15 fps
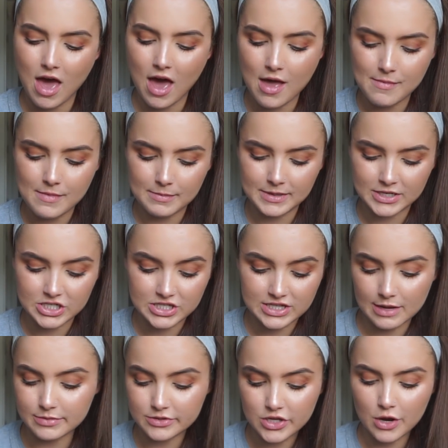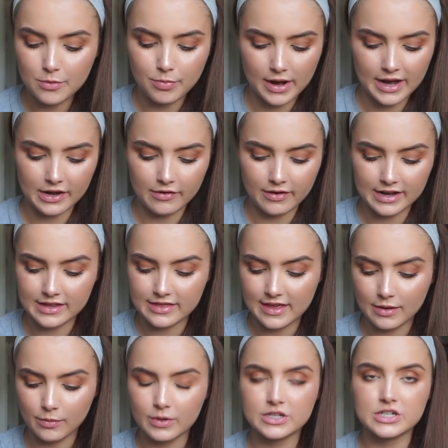But there was no break or
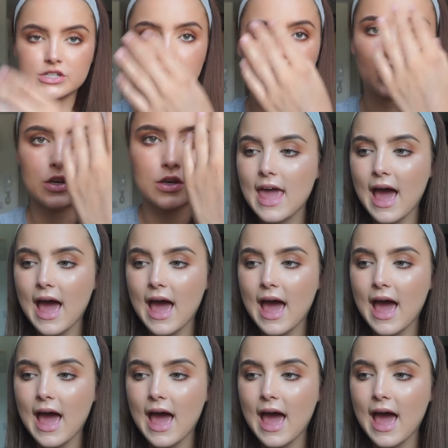anything, which is good.